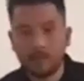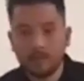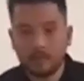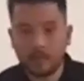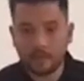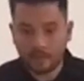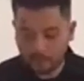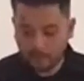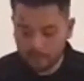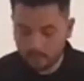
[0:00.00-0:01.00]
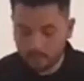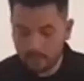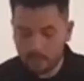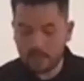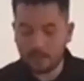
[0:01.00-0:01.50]
We get a bit of crinkle
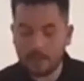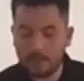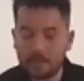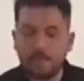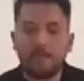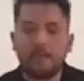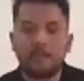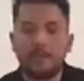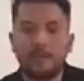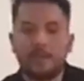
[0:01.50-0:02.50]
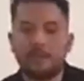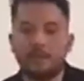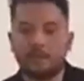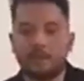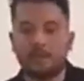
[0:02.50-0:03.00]
there, and then if you want to bend that and
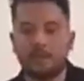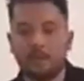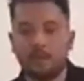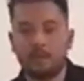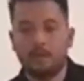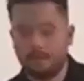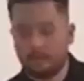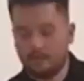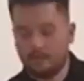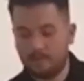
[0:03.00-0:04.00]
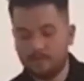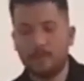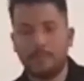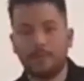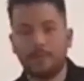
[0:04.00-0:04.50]
just
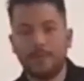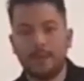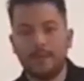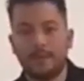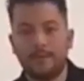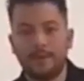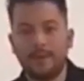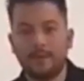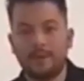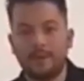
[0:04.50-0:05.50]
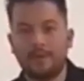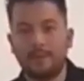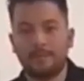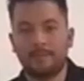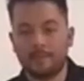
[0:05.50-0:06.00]
plie it that way.
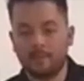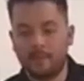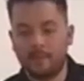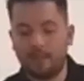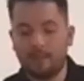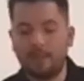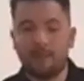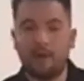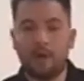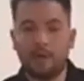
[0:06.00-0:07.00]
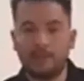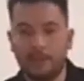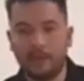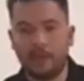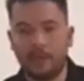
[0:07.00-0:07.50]
Cool. So we got a little bit of an eye shot,
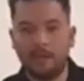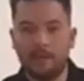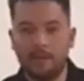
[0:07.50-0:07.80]
a